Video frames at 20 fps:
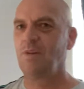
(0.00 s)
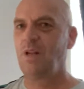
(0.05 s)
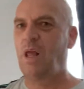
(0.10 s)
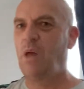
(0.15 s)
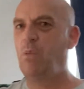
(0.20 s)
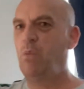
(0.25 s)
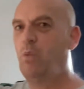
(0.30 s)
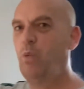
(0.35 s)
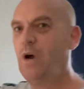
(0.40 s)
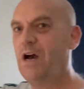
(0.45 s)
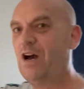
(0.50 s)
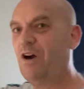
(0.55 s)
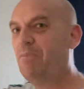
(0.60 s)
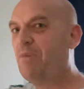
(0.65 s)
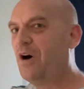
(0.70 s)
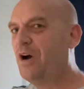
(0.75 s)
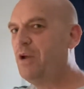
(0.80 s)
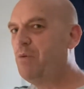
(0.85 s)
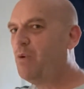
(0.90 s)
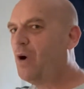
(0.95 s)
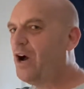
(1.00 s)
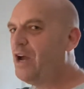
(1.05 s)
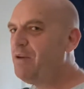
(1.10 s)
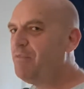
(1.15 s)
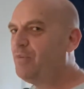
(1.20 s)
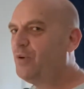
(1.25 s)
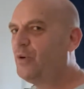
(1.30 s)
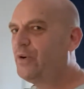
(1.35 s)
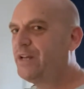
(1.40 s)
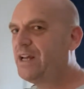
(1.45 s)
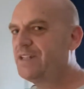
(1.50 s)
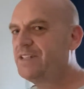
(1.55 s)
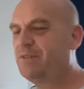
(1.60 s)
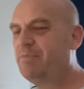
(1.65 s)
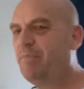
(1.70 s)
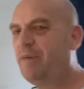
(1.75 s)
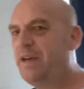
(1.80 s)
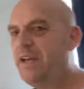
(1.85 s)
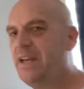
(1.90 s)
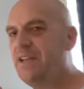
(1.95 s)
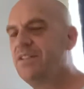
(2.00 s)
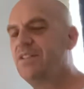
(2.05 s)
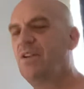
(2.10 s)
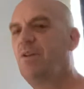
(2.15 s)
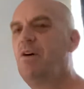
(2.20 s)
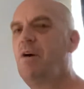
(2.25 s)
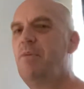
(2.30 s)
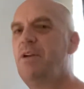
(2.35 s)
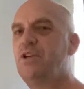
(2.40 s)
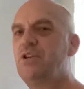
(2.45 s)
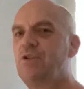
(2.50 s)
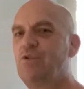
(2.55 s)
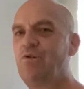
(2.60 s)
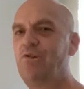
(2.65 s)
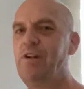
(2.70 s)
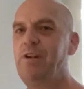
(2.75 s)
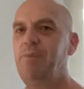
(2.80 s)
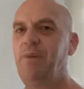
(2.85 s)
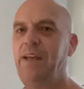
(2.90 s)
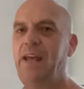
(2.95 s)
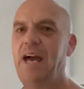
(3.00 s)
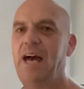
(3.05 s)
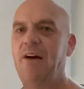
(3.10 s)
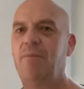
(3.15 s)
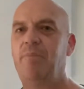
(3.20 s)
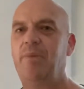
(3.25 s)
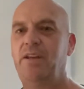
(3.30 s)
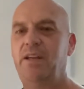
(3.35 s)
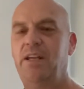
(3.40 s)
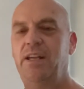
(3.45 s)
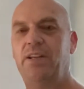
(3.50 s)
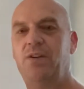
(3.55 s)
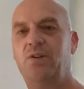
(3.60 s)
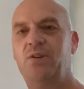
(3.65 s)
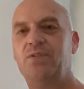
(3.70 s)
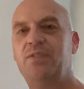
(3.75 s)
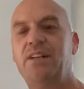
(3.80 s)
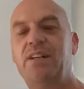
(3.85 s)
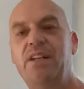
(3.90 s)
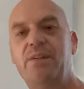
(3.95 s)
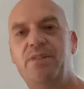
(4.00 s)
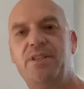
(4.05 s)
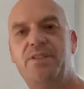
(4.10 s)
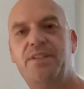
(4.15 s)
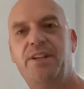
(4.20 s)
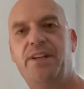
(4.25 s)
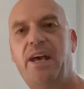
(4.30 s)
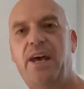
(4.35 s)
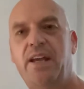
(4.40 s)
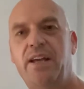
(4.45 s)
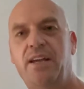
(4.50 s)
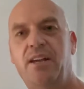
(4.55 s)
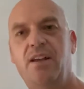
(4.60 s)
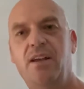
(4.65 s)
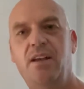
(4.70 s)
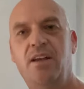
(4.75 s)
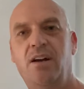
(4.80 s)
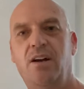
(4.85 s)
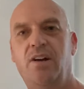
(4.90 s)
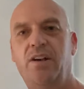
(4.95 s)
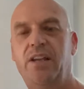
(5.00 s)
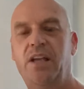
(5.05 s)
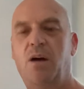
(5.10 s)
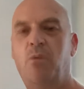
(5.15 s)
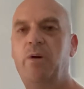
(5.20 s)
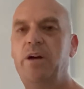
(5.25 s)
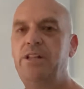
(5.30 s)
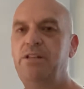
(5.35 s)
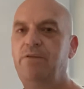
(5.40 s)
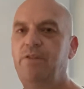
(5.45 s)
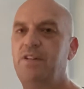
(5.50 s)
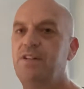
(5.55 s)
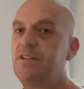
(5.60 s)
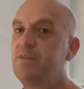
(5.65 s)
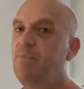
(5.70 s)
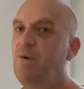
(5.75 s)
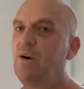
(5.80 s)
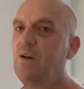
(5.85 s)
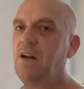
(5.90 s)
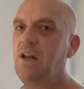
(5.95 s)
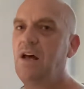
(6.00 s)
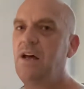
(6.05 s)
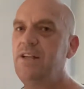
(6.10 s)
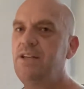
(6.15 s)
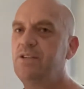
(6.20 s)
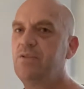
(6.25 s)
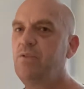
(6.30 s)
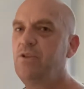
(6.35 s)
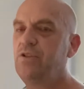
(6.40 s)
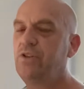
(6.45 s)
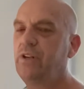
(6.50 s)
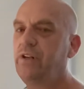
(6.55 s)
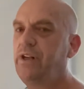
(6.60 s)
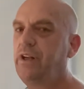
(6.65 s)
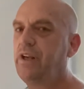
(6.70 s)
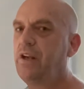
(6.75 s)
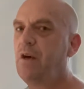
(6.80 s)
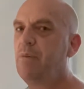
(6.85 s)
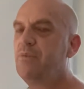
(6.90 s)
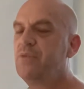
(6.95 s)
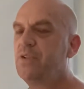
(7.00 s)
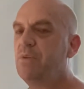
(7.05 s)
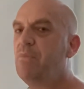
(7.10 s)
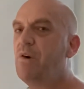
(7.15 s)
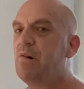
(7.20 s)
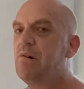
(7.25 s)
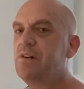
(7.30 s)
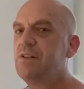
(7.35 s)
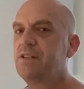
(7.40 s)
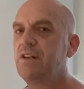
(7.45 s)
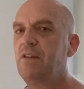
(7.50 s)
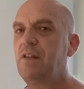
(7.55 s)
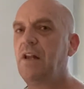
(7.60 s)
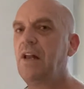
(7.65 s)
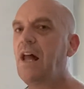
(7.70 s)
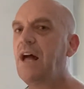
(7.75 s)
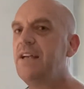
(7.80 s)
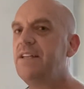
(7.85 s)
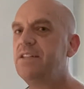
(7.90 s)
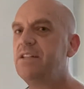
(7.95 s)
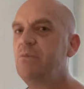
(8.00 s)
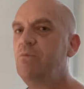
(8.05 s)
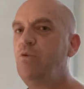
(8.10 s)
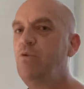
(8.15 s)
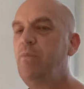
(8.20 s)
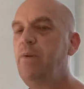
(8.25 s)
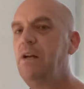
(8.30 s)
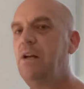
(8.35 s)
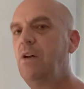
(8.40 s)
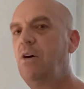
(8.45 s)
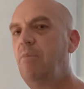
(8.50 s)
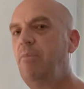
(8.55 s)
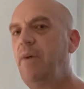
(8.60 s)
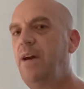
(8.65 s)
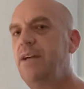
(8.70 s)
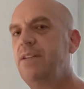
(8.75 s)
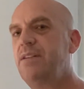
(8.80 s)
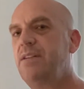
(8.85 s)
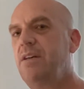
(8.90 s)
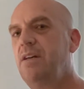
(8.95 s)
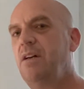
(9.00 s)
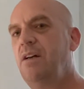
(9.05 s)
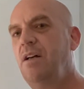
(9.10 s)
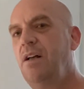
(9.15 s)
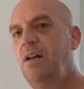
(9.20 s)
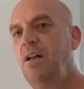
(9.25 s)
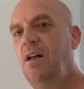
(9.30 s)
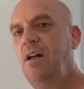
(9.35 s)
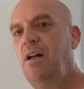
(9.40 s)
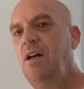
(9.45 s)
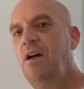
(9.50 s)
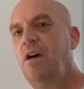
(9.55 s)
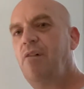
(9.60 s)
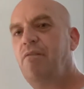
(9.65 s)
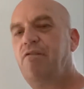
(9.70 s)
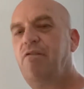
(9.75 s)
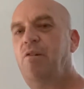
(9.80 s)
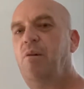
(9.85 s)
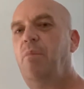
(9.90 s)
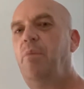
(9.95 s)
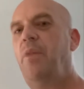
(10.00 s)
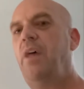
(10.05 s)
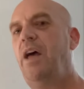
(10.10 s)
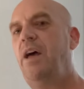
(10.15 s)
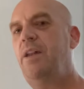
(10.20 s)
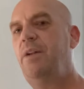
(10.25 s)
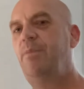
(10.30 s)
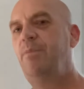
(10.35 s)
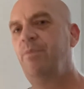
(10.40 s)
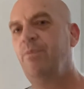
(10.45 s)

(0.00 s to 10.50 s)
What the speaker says: Well, my whiteboard has appeared, so I'm extremely happy. It got delivered today. Okay, I'm waiting for the spotlights, which are going to come tomorrow, so the lighting will be a lot better from then.